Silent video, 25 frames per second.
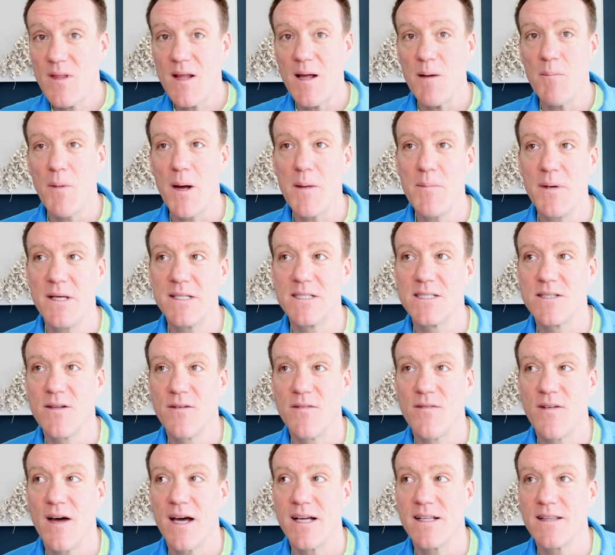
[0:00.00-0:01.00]
Maybe it's the
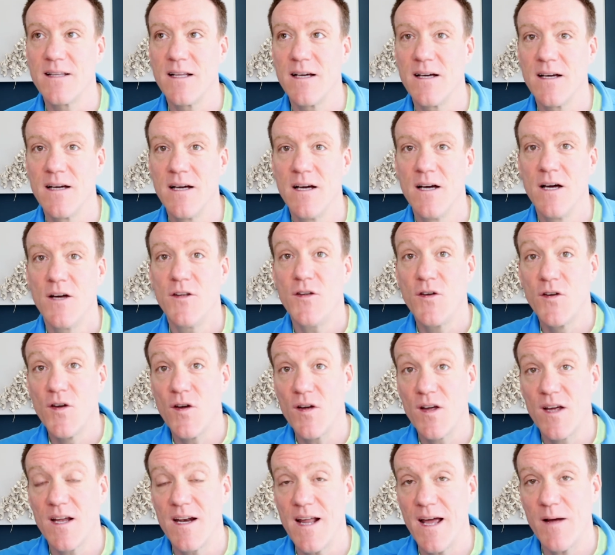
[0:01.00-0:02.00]
fact that you
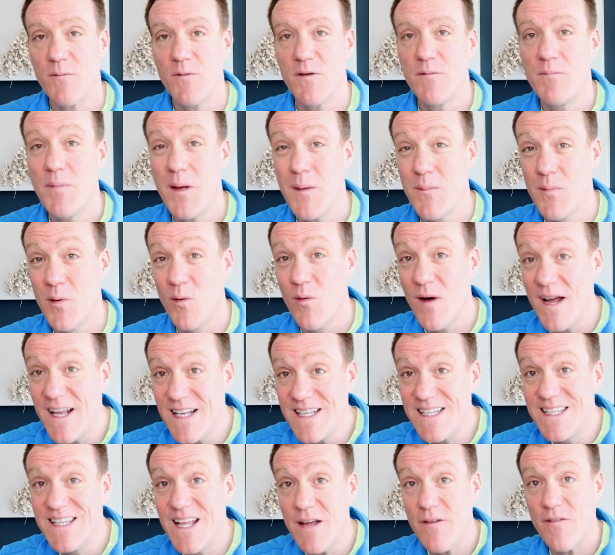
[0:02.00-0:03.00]
can connect with people
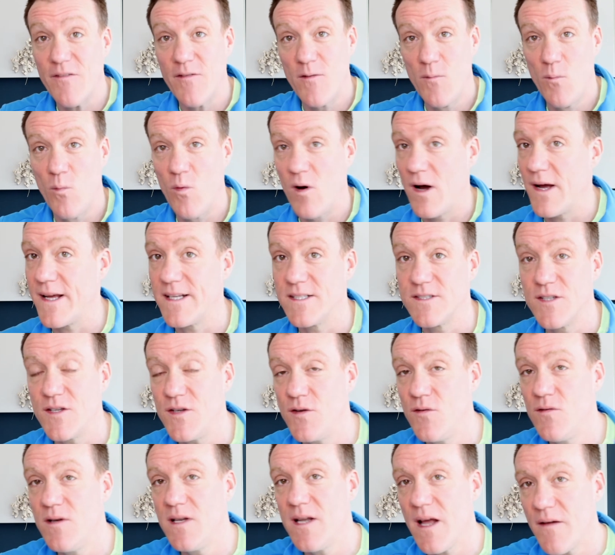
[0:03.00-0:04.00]
in different ways that
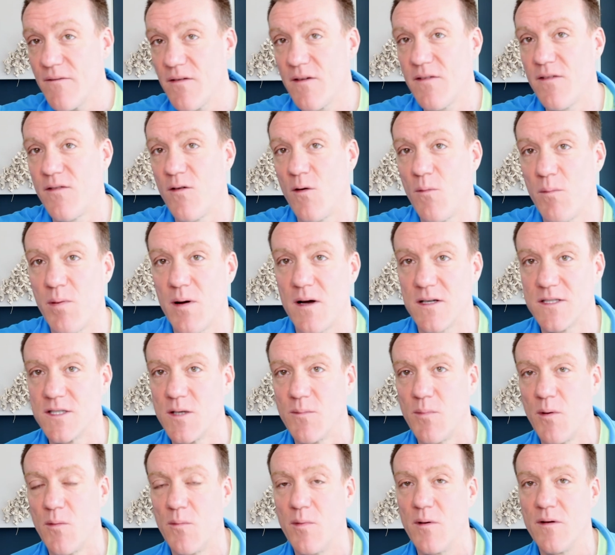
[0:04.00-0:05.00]
you never thought
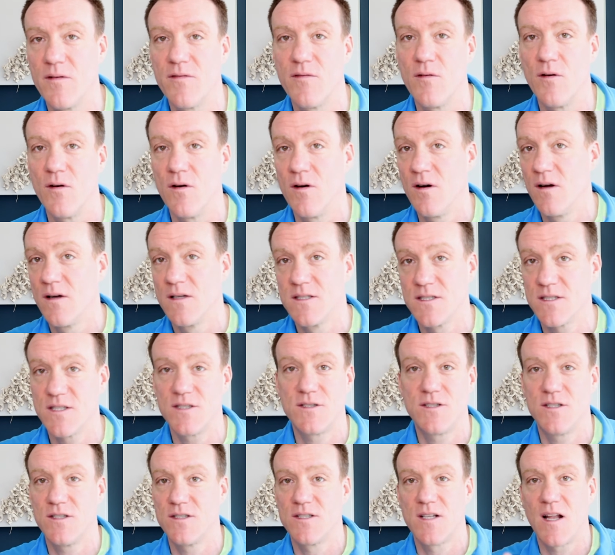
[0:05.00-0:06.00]
possible before,
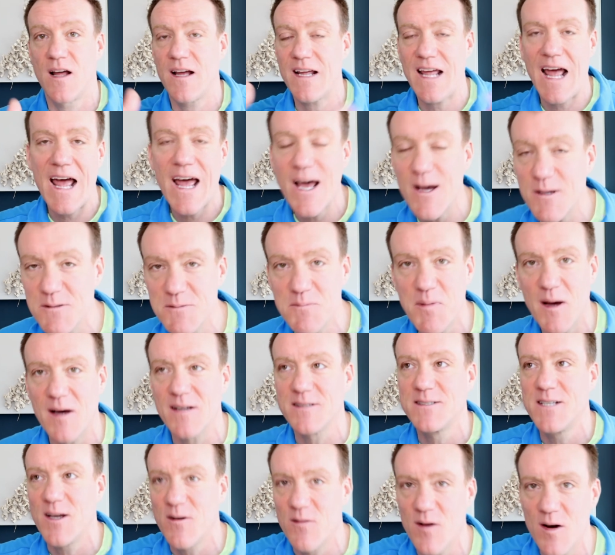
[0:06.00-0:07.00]
such as like house
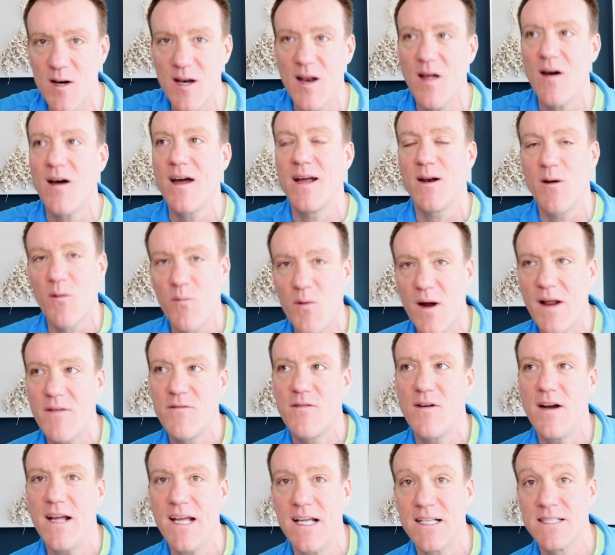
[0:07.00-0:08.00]
party or online or
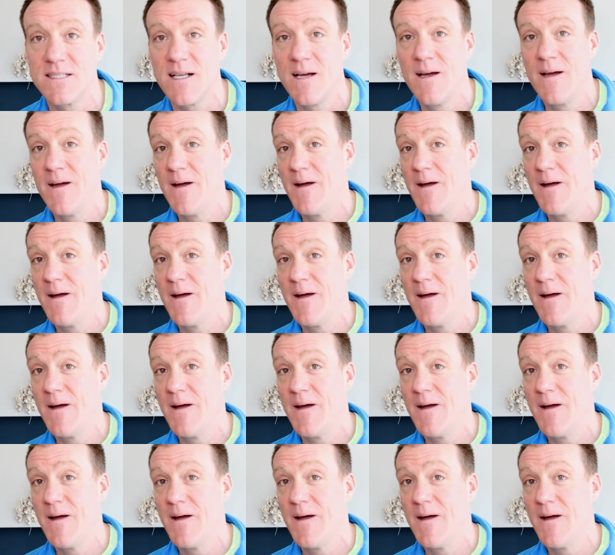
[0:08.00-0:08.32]
whatever it is.